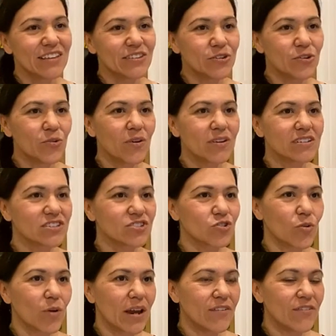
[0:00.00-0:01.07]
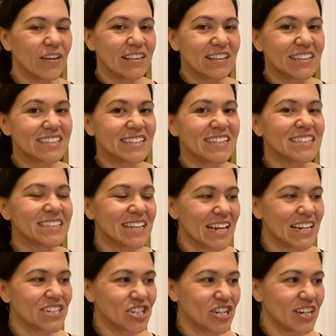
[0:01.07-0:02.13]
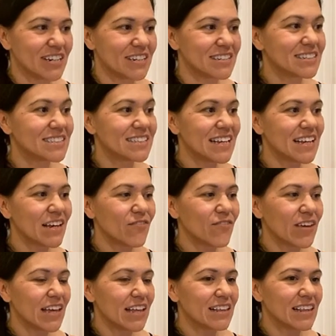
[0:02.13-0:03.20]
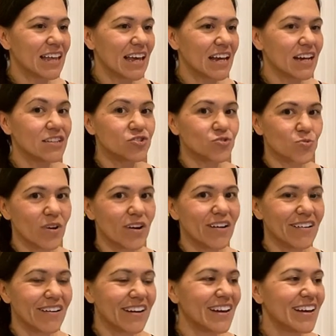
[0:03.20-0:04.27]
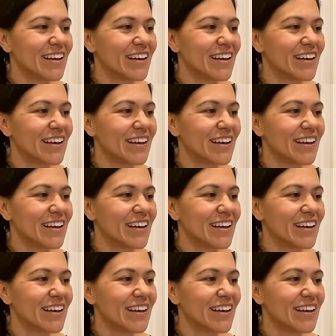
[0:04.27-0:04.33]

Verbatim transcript: You are just craving the sensation. Just think of it like a drug.